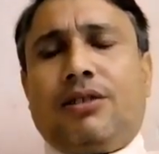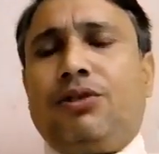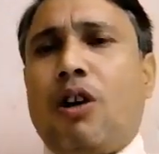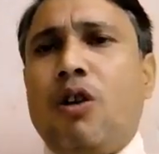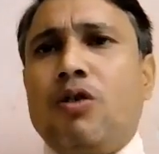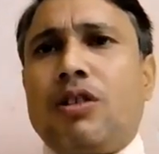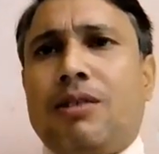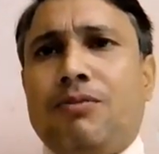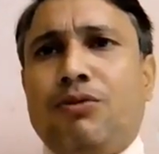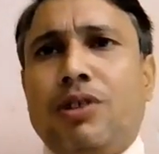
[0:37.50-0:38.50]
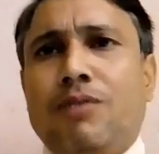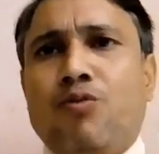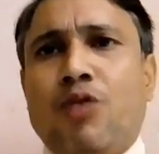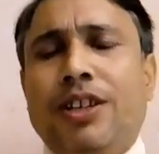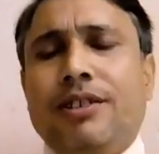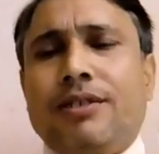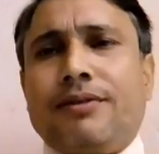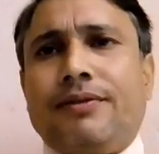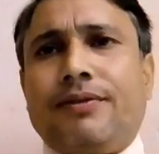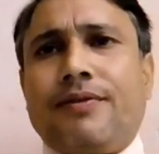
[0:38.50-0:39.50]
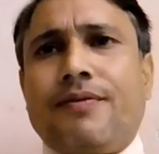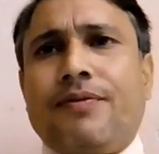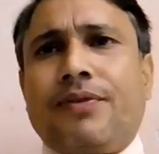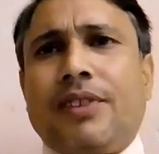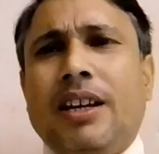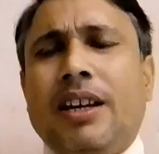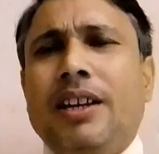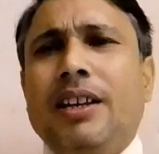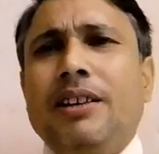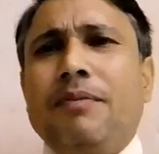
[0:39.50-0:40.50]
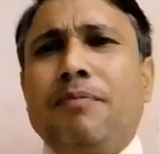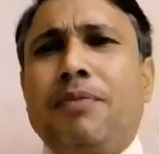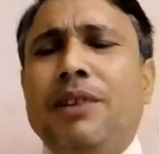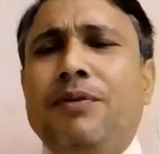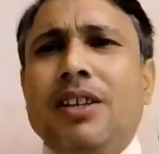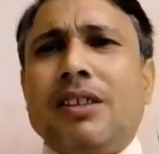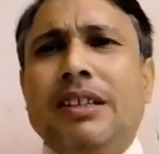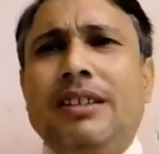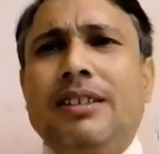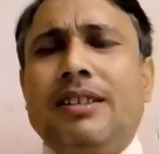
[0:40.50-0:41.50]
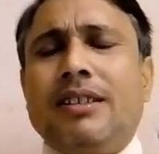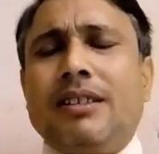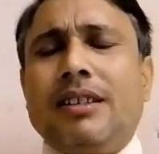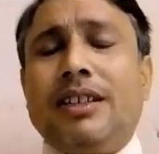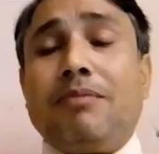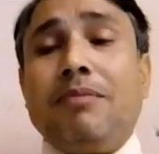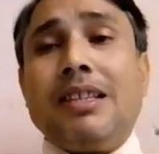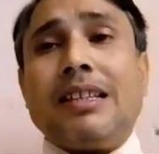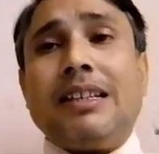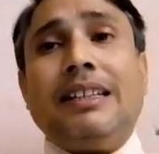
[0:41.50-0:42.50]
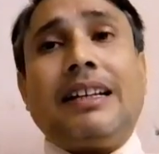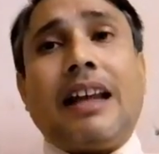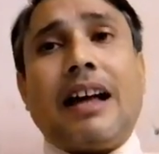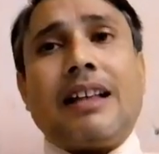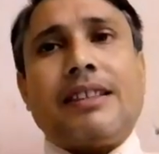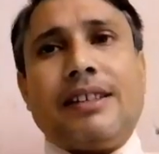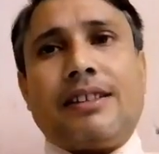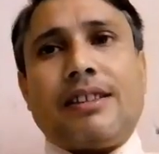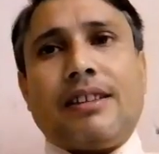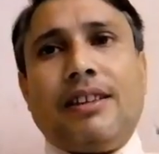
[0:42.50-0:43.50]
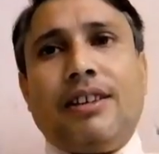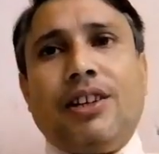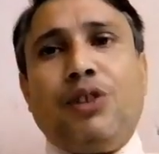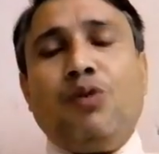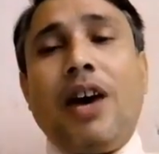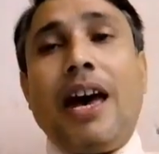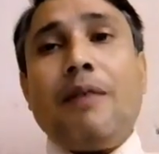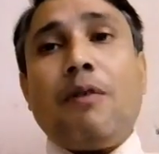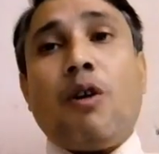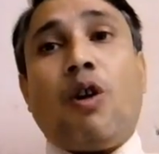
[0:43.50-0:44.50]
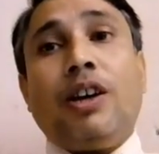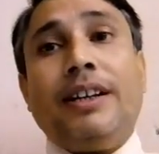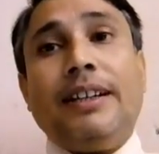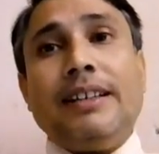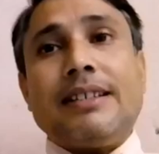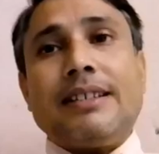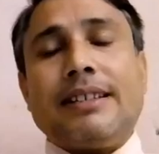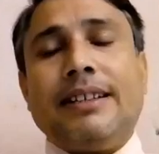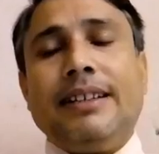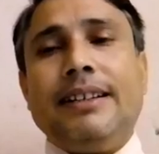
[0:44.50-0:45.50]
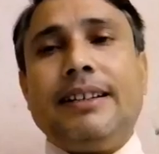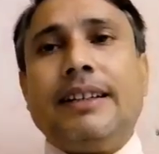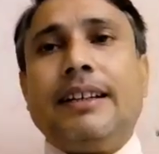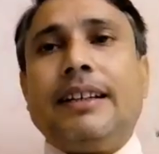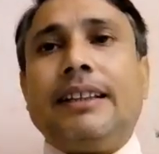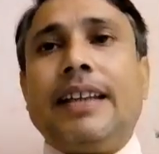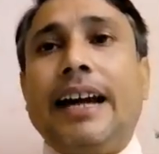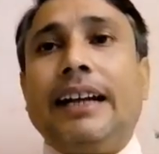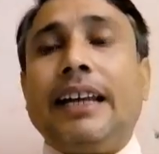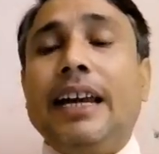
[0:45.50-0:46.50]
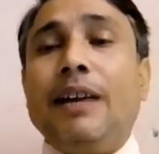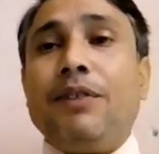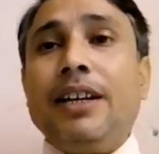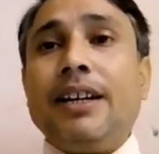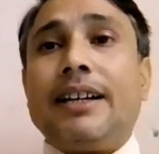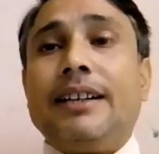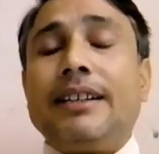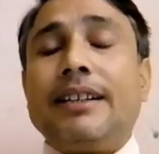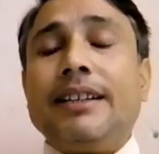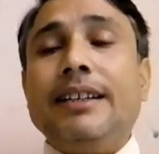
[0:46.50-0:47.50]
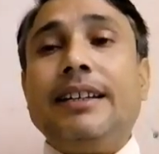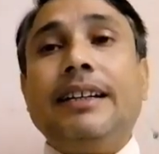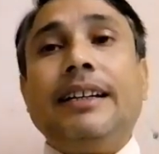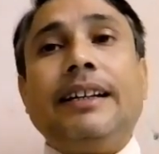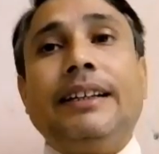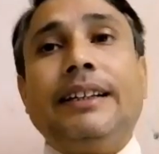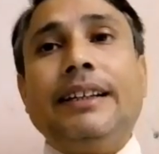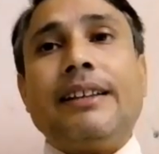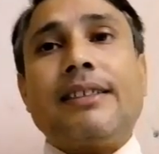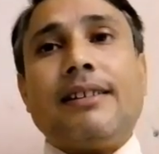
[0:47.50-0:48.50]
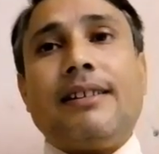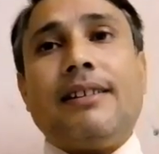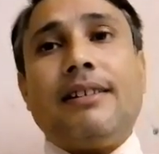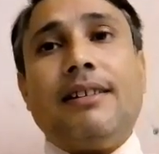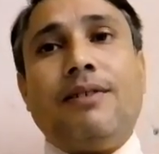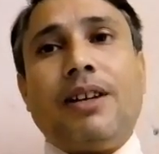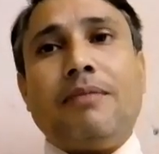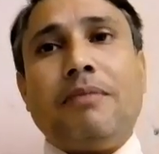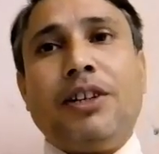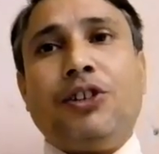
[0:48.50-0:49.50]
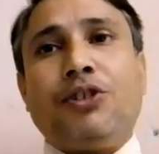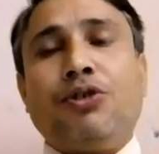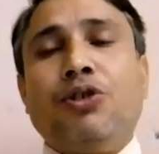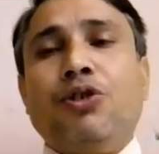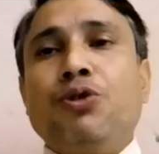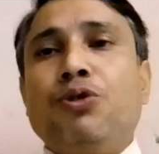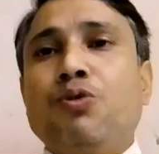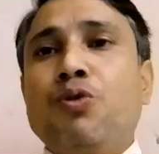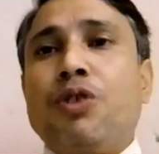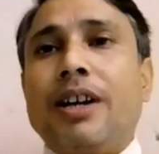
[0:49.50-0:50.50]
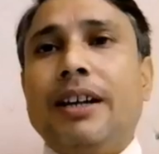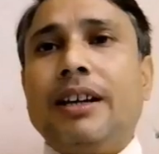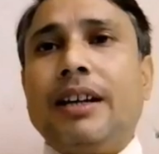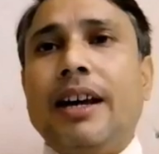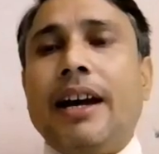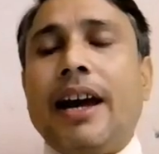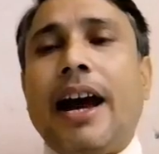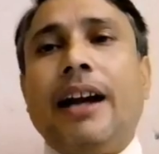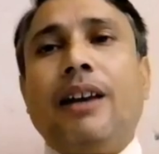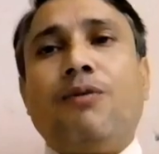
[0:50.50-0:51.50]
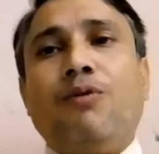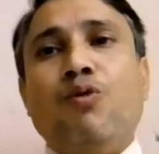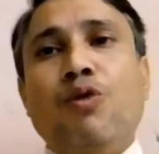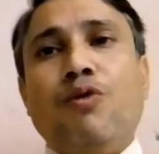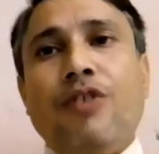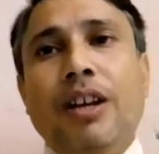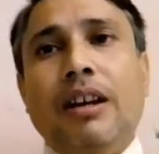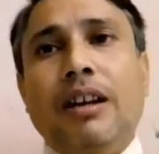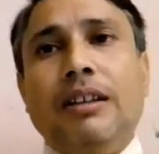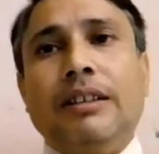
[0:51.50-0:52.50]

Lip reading: Now come to the point. In previous year, it means in class 6, you have already studied that every country needs a government to run and fulfill